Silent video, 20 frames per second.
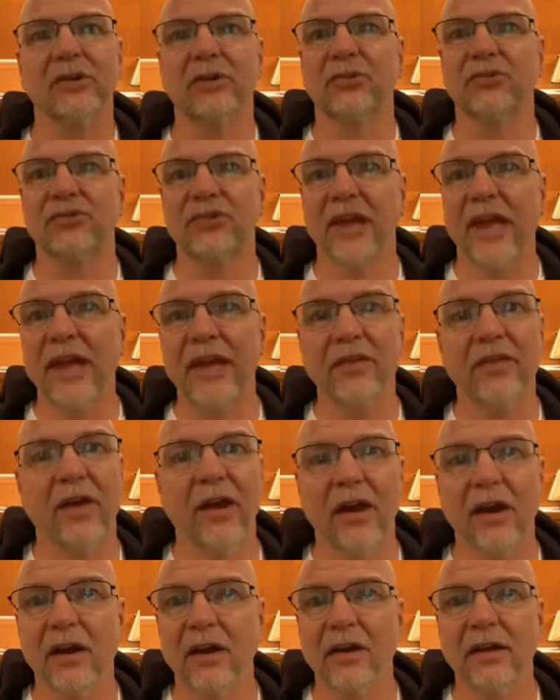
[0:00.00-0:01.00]
and you stay
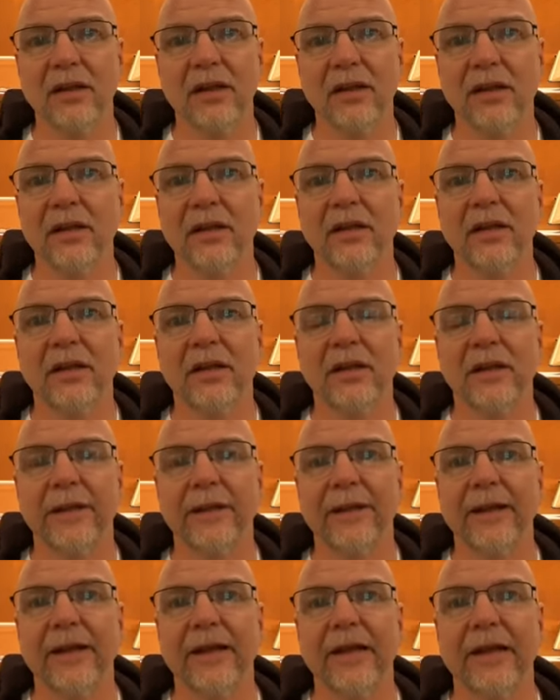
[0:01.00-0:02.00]
there.
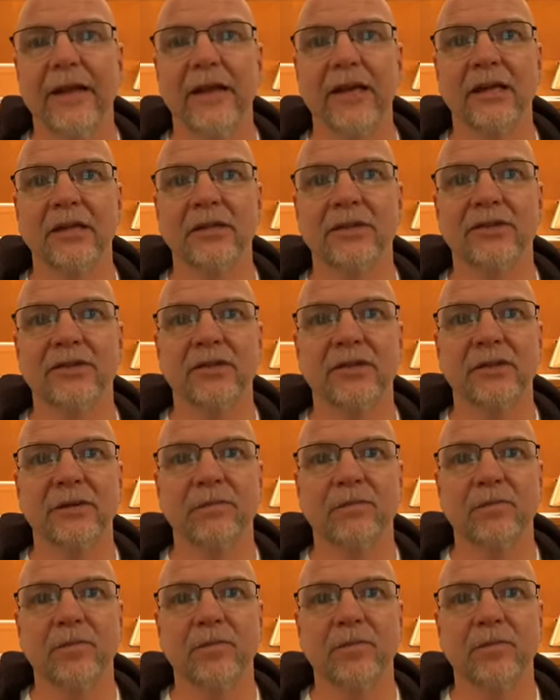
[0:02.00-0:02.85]
And